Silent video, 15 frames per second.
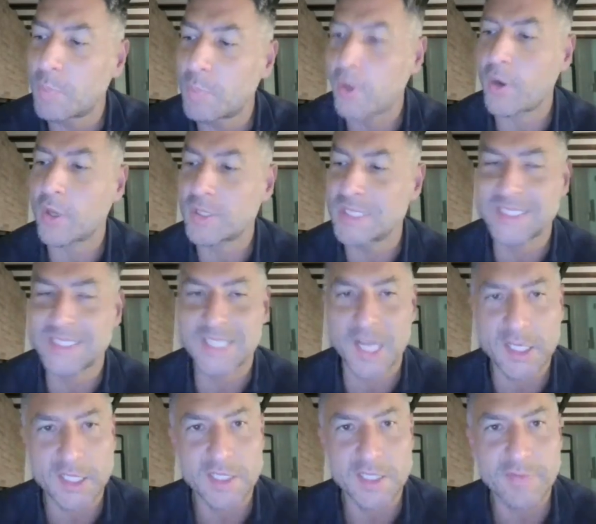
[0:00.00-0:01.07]
product is
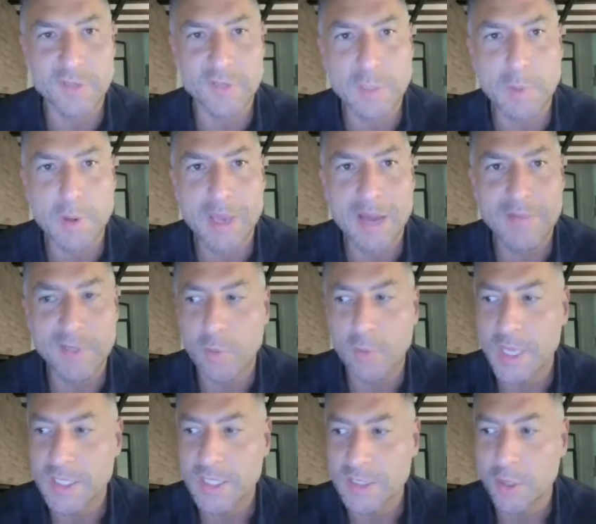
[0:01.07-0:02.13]
slightly different than what we have in the
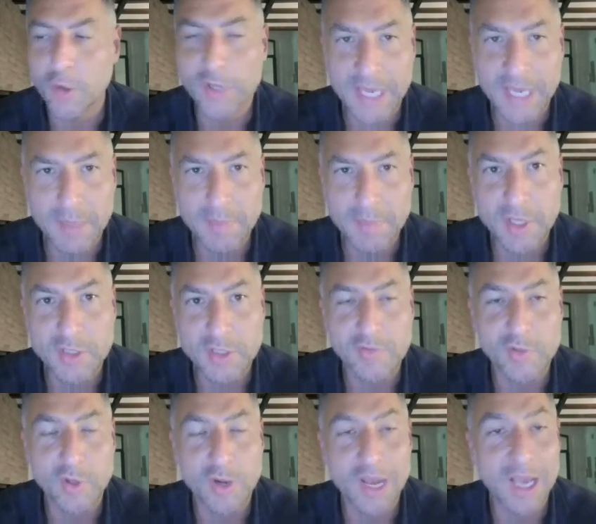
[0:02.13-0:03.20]
West. Again, because
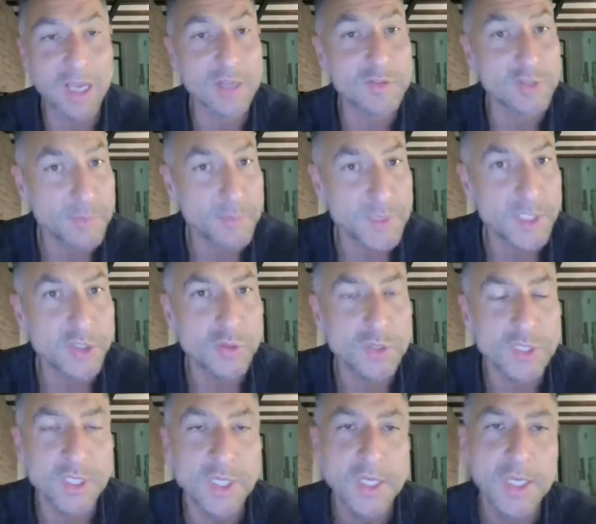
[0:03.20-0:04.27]
of the lack of
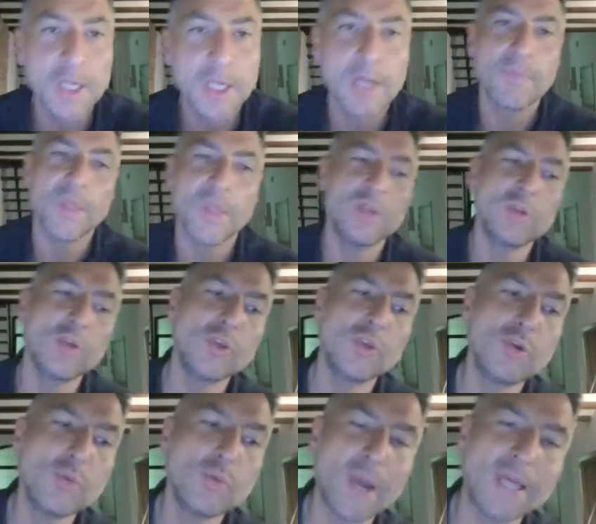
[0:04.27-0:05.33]
substitutes. In the
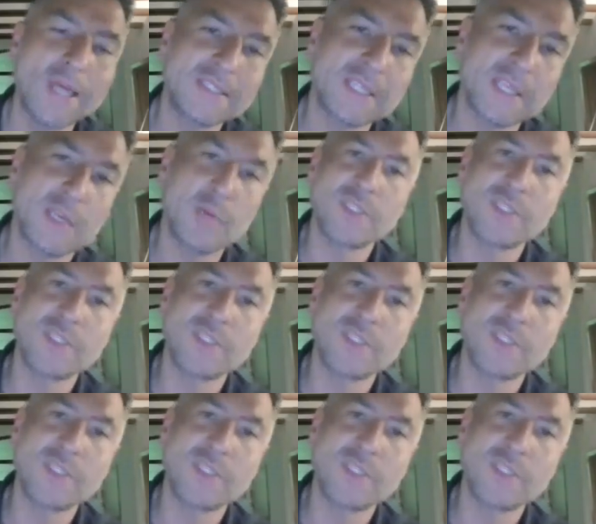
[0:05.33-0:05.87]
US and in